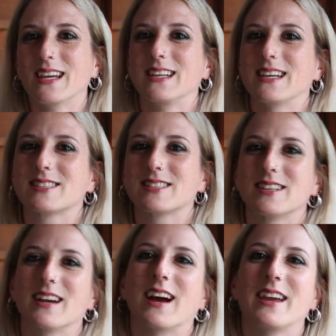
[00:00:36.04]
Yes,
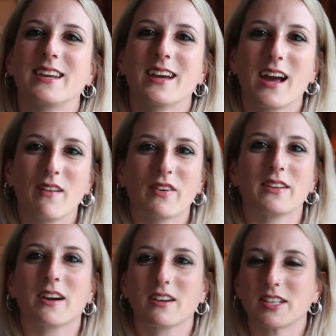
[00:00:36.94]
I have an
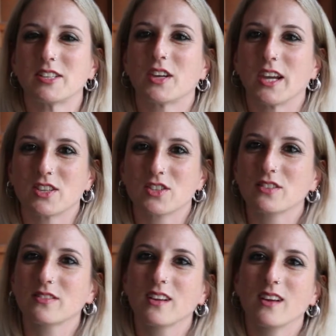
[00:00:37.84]
art education,